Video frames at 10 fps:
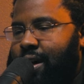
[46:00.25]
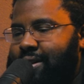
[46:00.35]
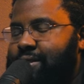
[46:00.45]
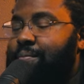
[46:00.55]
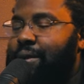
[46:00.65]
I
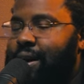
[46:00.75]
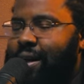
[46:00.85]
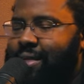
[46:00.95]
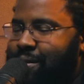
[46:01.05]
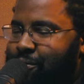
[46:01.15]
saw my I
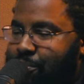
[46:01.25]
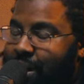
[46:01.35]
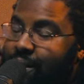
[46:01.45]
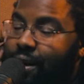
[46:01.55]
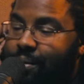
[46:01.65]
think it was
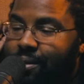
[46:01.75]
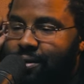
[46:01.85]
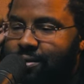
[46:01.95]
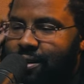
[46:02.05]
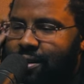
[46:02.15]
Mike Tomlin
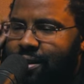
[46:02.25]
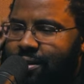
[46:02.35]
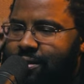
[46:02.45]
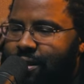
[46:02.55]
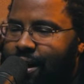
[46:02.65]
who said
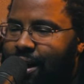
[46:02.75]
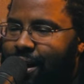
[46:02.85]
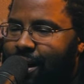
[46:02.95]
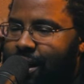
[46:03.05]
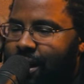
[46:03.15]
this.
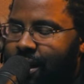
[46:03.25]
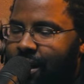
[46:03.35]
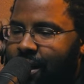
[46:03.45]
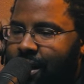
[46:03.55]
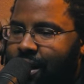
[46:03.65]
Uh,
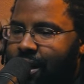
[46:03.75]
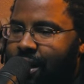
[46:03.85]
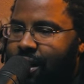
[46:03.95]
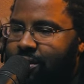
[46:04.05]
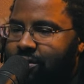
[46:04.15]

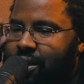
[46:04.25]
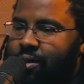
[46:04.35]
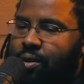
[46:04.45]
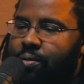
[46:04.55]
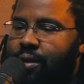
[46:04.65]
he's like,
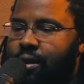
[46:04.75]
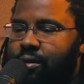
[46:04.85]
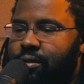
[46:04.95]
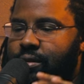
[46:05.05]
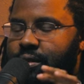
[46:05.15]
you know,
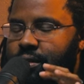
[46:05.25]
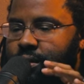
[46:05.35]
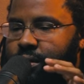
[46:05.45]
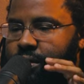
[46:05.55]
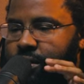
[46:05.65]
there,
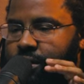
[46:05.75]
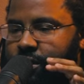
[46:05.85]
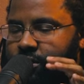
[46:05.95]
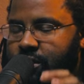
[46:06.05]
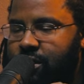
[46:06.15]

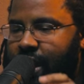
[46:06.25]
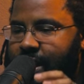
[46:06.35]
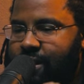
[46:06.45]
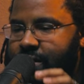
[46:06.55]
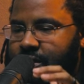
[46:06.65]
there's a
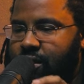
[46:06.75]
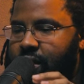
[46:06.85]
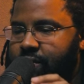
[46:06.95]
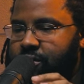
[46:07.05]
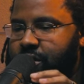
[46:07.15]
side of this
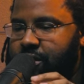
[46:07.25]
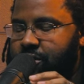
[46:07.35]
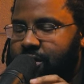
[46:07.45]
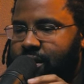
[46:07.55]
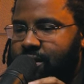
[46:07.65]

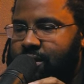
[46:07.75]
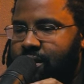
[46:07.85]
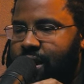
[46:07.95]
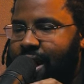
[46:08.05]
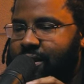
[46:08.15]
conversation that's
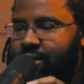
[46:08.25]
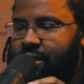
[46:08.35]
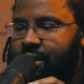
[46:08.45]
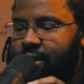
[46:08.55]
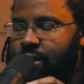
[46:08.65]

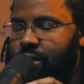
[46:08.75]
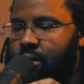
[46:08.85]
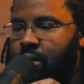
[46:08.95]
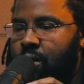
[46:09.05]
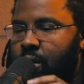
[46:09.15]
asking,
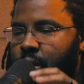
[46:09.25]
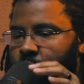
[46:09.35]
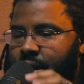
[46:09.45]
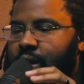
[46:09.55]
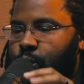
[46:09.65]

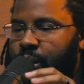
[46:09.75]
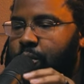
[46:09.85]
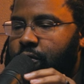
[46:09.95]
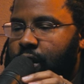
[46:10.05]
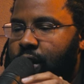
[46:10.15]
when can we
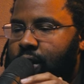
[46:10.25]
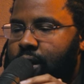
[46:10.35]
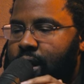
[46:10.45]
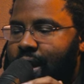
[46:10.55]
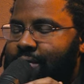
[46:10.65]
move on?
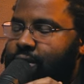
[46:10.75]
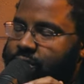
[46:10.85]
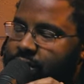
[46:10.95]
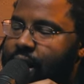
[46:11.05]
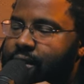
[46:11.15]
And there's
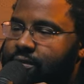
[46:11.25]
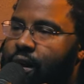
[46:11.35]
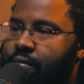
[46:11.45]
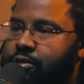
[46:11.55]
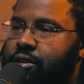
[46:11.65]
a side of this
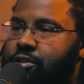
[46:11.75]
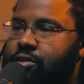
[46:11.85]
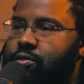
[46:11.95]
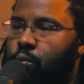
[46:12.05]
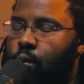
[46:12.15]
conversation
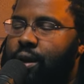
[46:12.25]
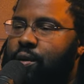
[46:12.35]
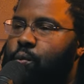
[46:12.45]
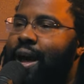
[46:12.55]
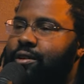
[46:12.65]
is when
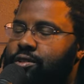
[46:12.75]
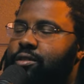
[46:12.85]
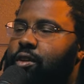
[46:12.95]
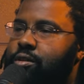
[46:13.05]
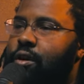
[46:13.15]
can we actually
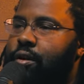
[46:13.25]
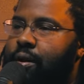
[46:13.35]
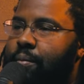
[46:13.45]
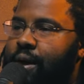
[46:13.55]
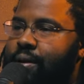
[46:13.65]
start talking
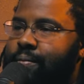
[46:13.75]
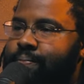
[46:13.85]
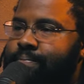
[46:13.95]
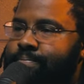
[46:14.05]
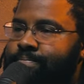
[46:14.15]
about it?
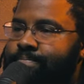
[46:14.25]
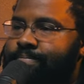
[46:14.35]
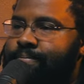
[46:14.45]
Mm.